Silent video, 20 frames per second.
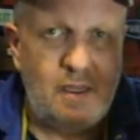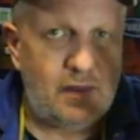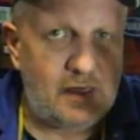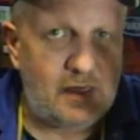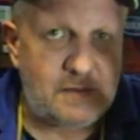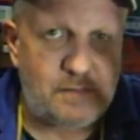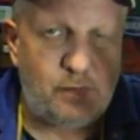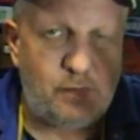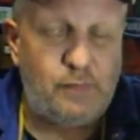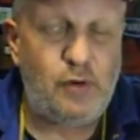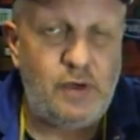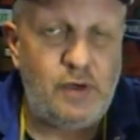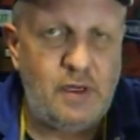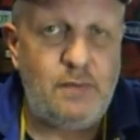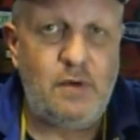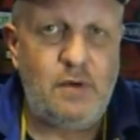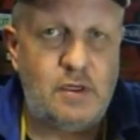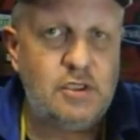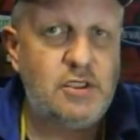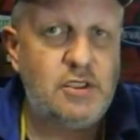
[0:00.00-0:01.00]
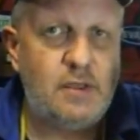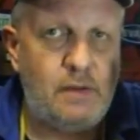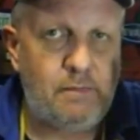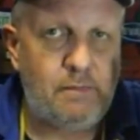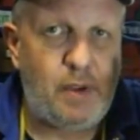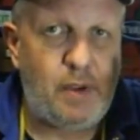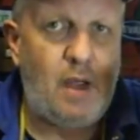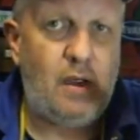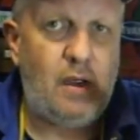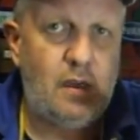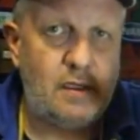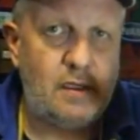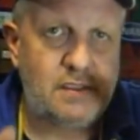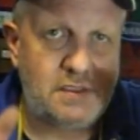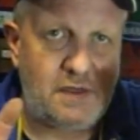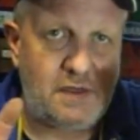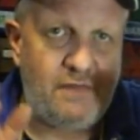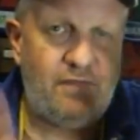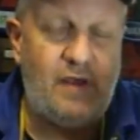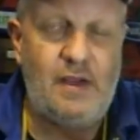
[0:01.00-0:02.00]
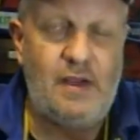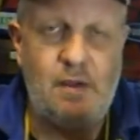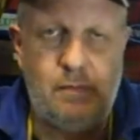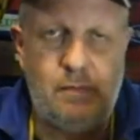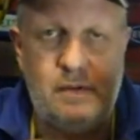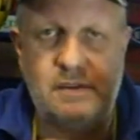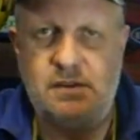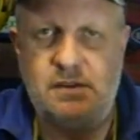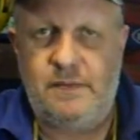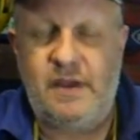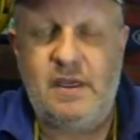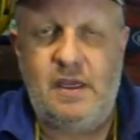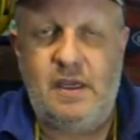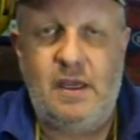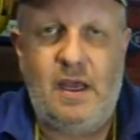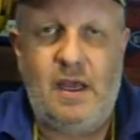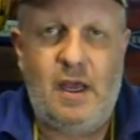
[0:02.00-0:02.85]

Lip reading: There's pretty much parts available to make it